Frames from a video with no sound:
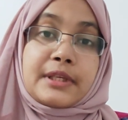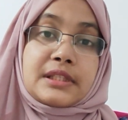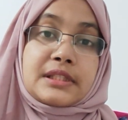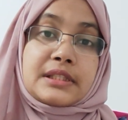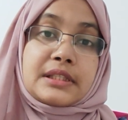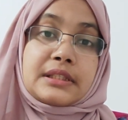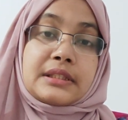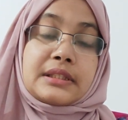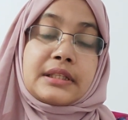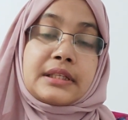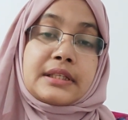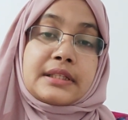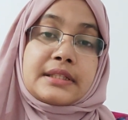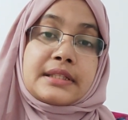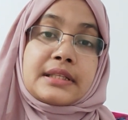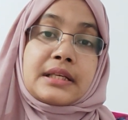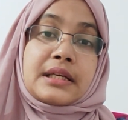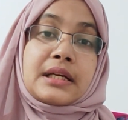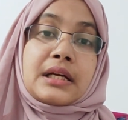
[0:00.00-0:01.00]
patient
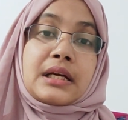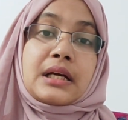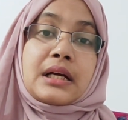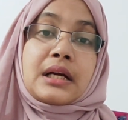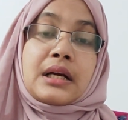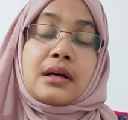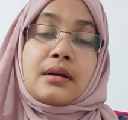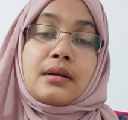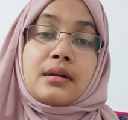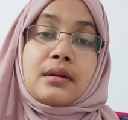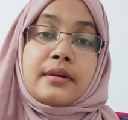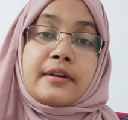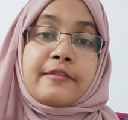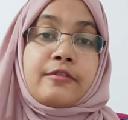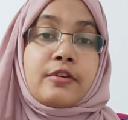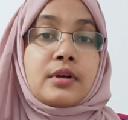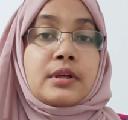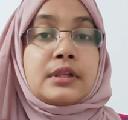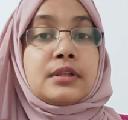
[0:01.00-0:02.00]
needs
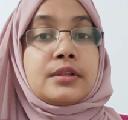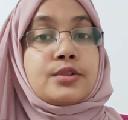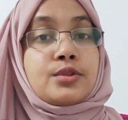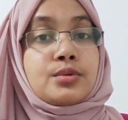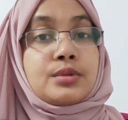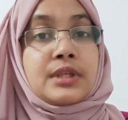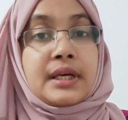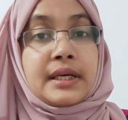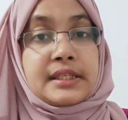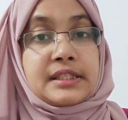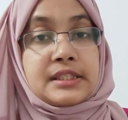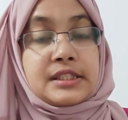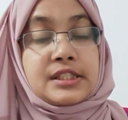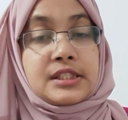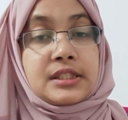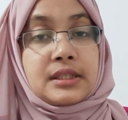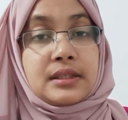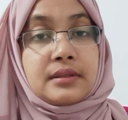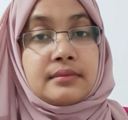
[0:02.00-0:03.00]
referral to
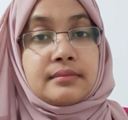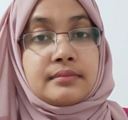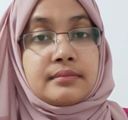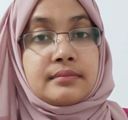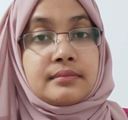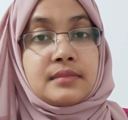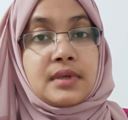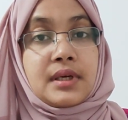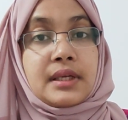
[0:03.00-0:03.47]
dietitian.